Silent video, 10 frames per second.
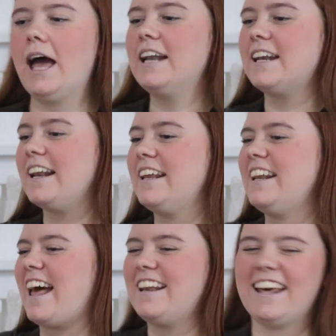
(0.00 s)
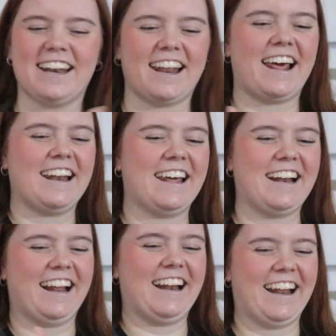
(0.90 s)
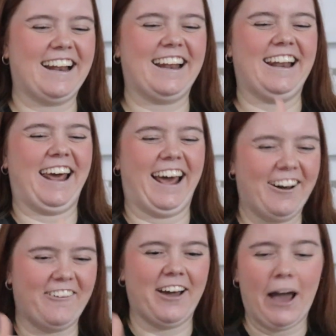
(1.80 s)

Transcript: Na na na na na na na na na na.